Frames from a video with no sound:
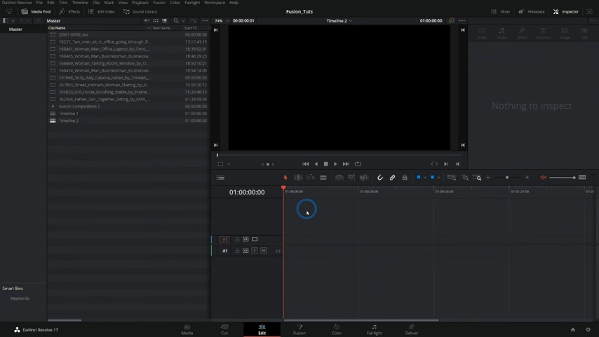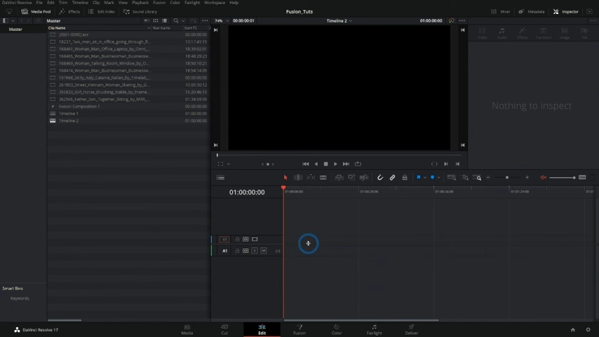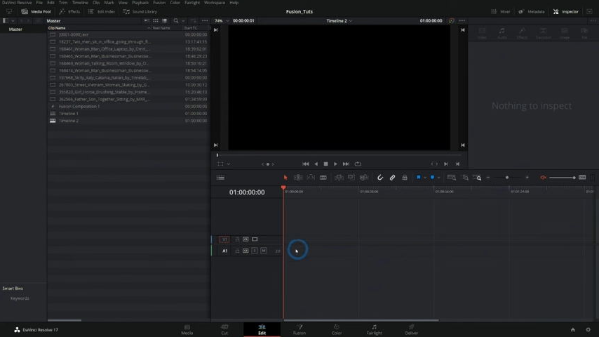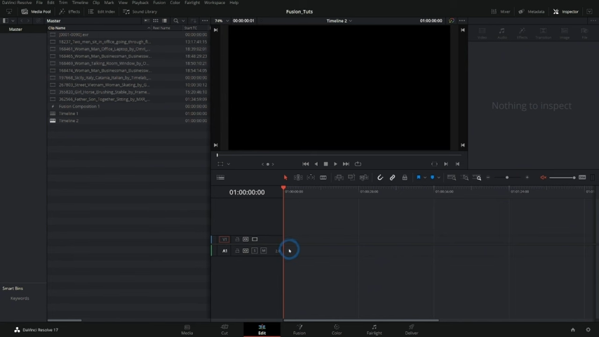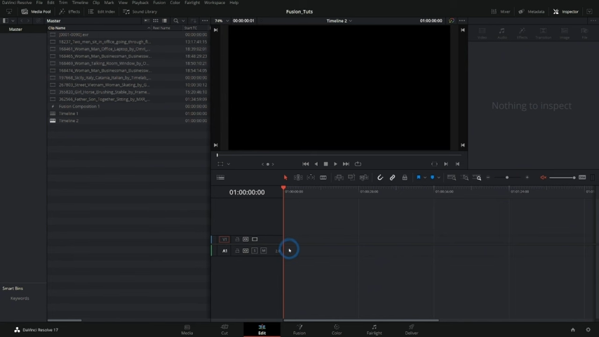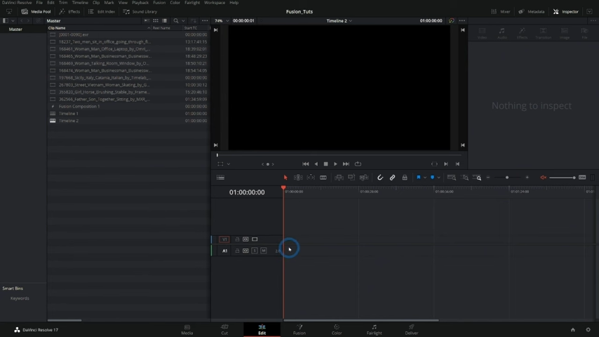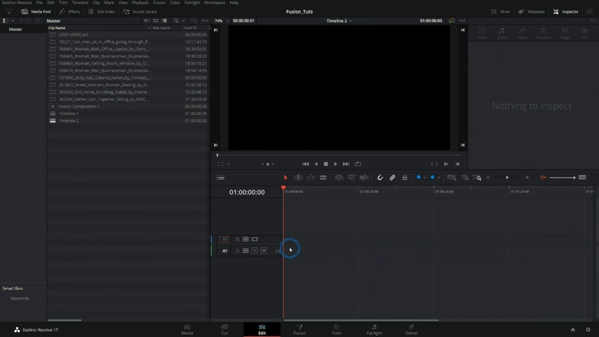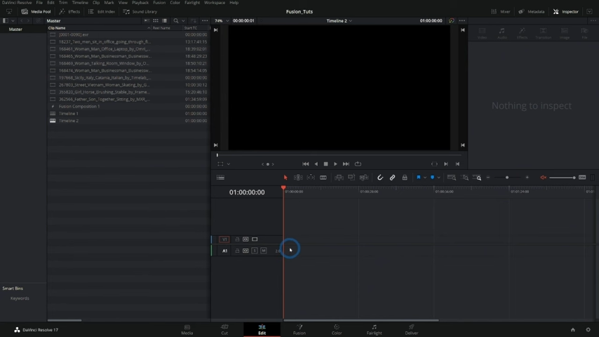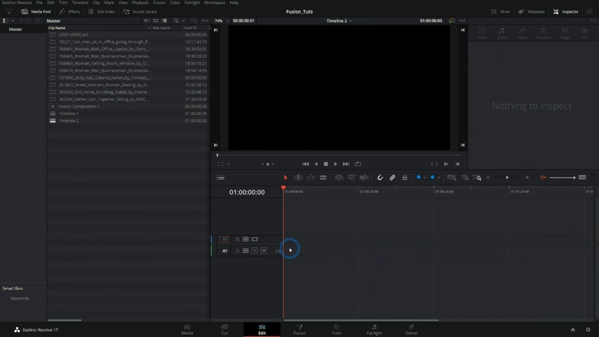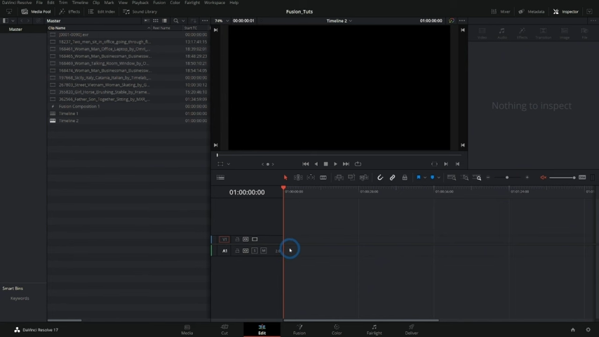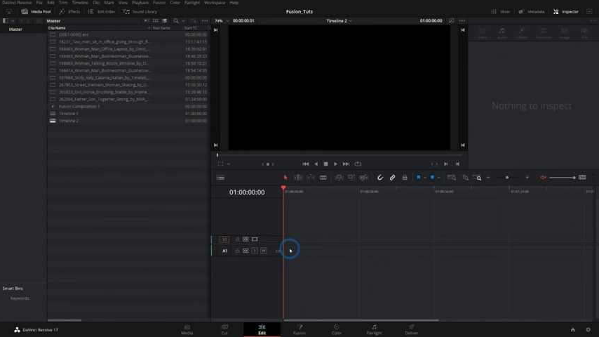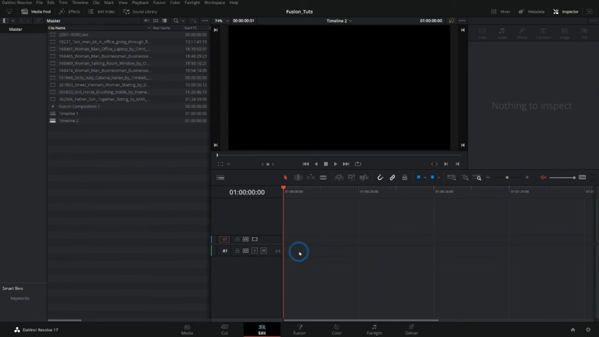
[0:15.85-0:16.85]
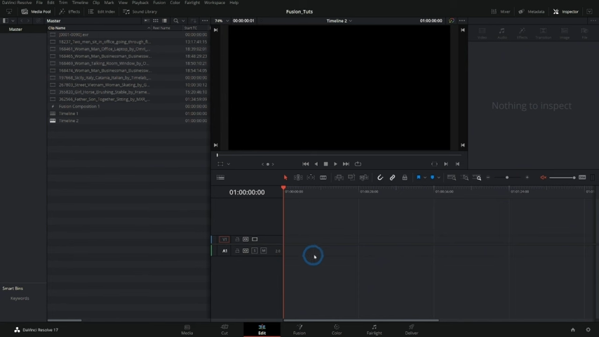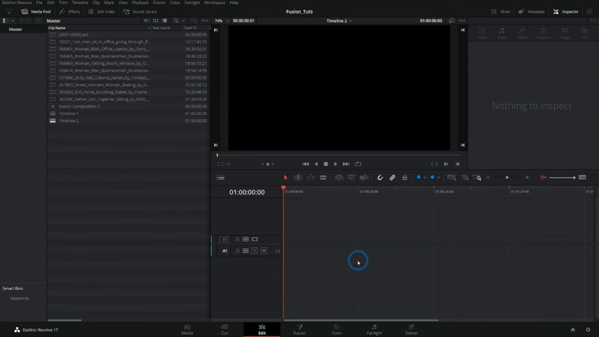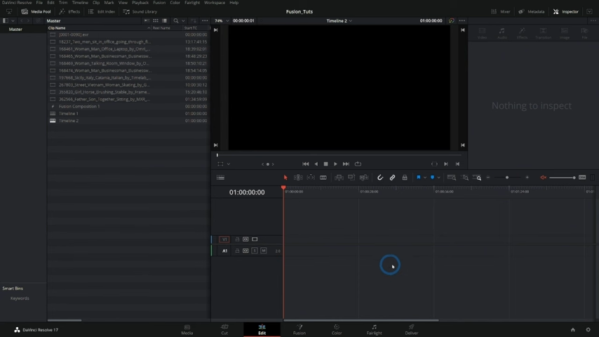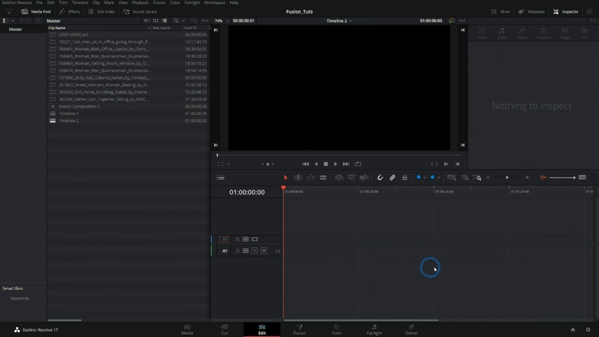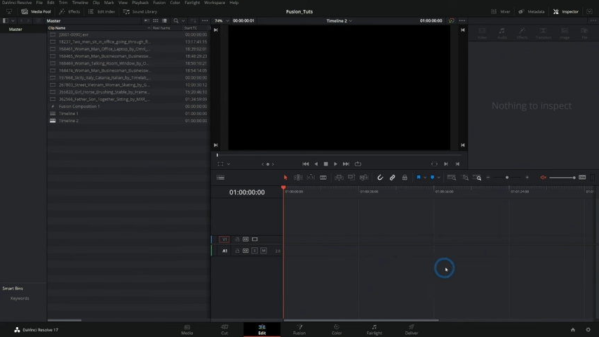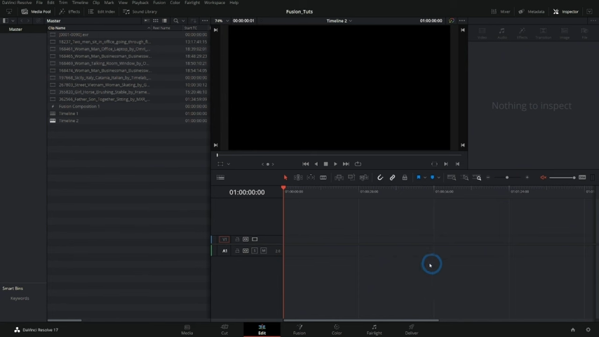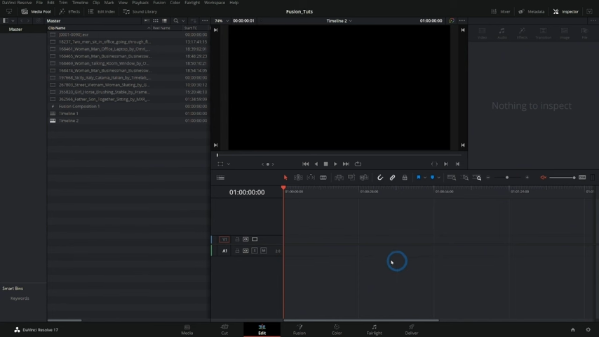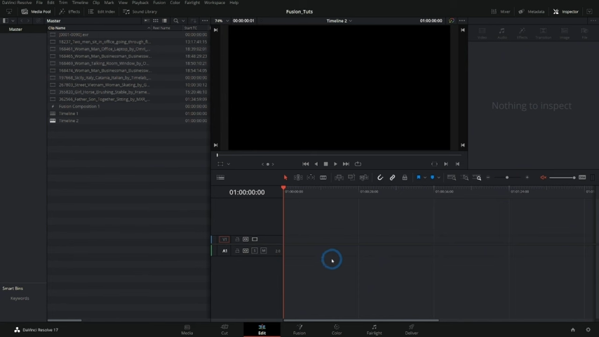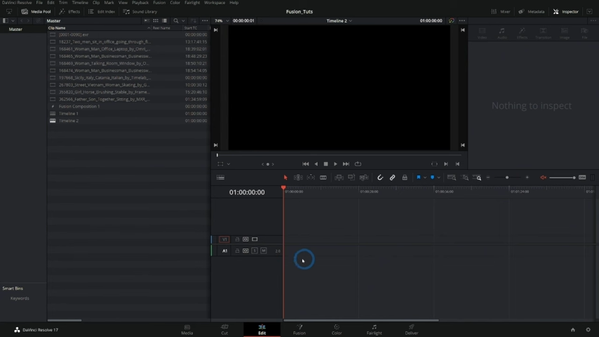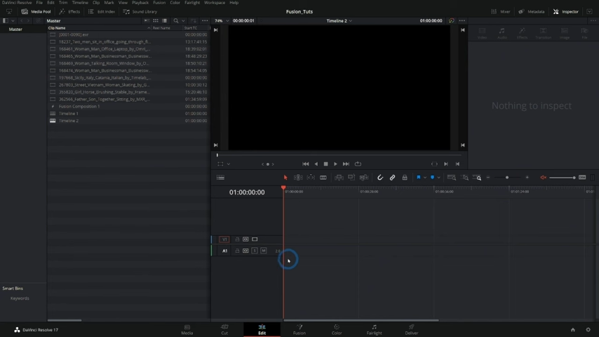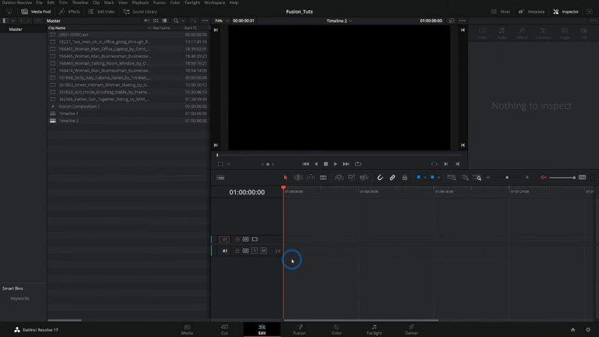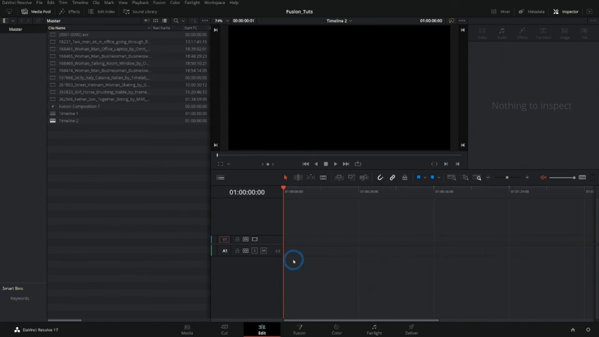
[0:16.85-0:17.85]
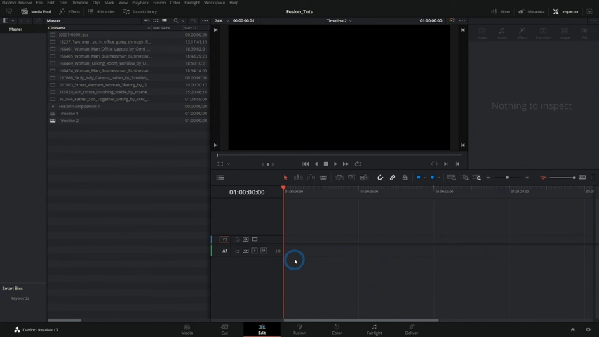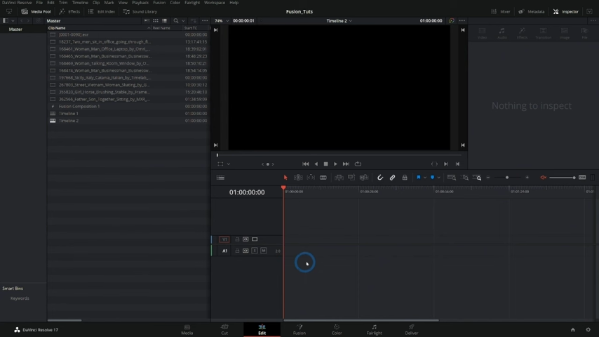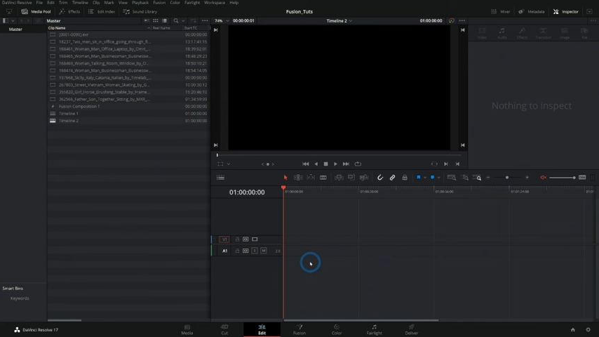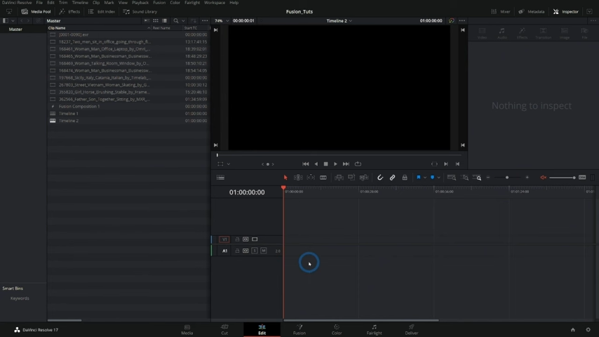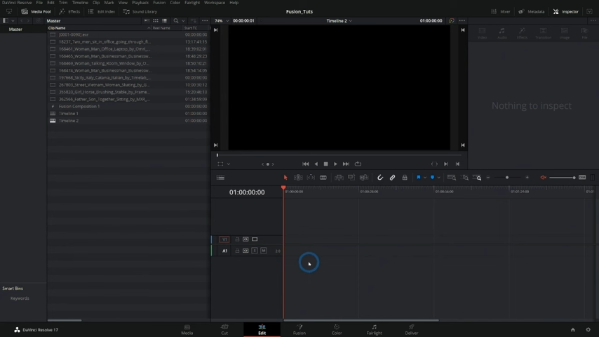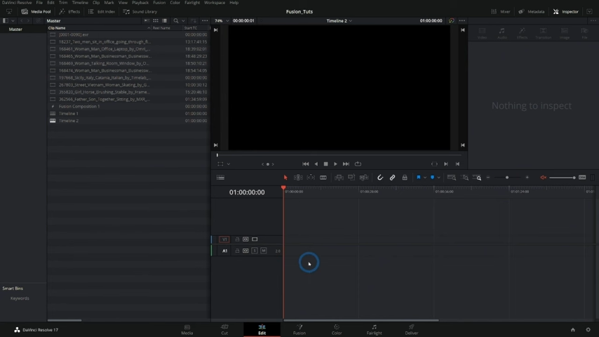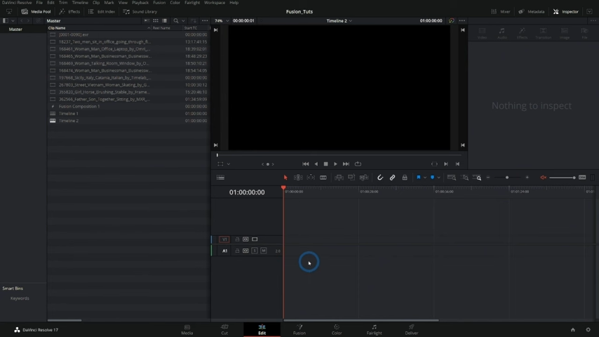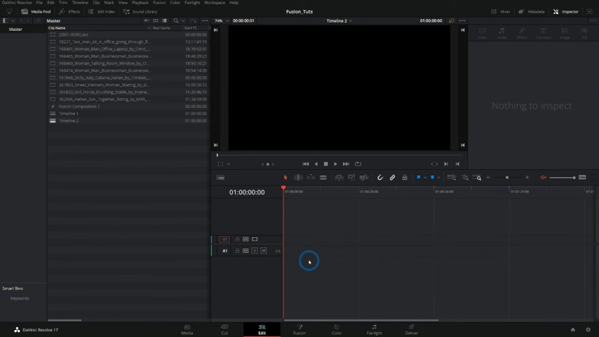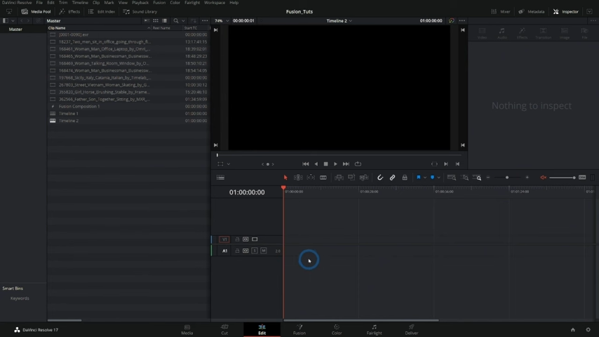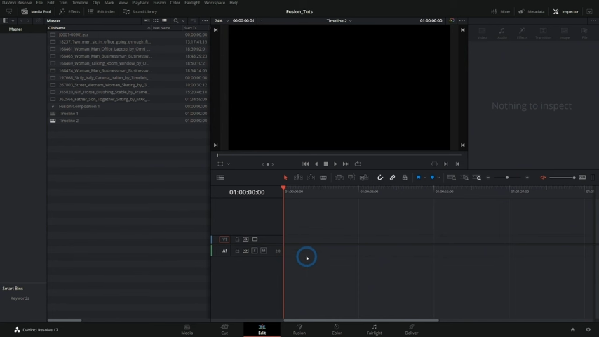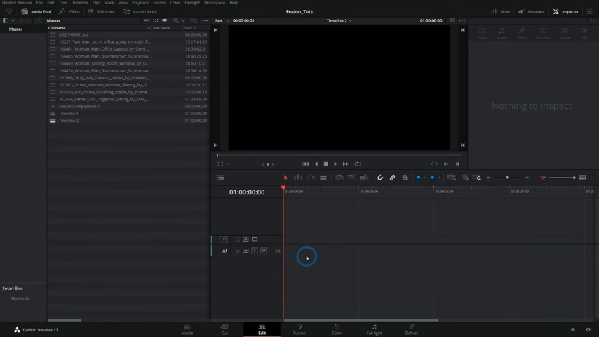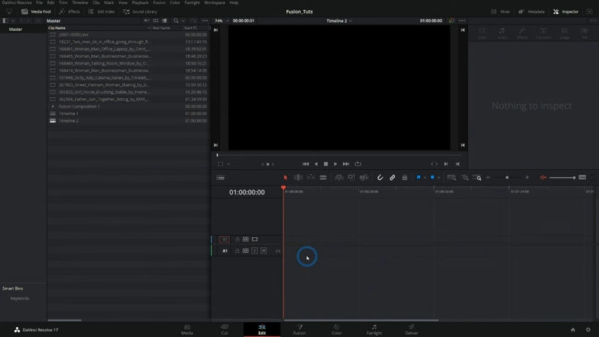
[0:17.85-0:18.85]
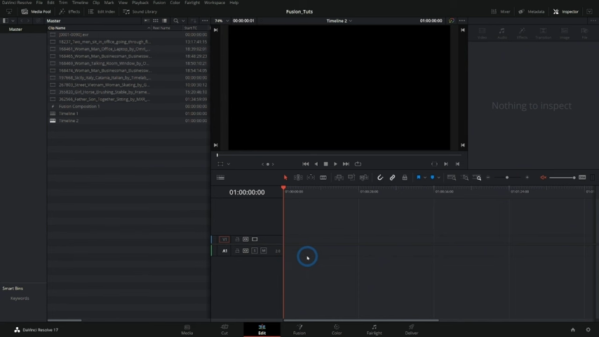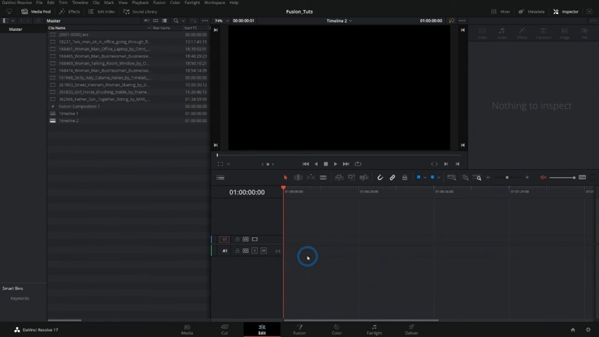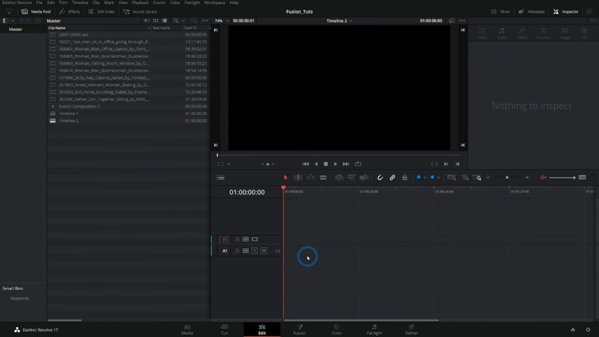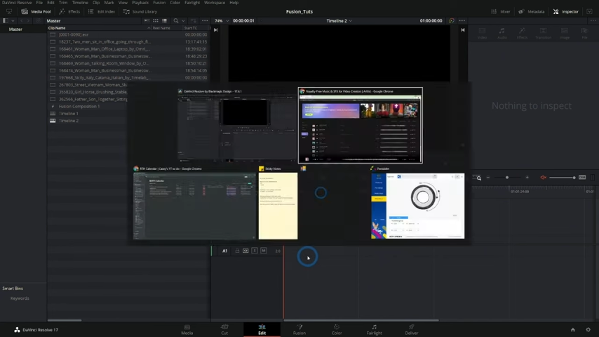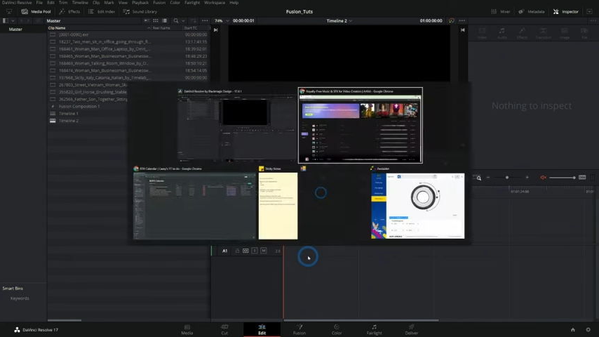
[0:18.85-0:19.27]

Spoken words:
[unreadable: no face in view]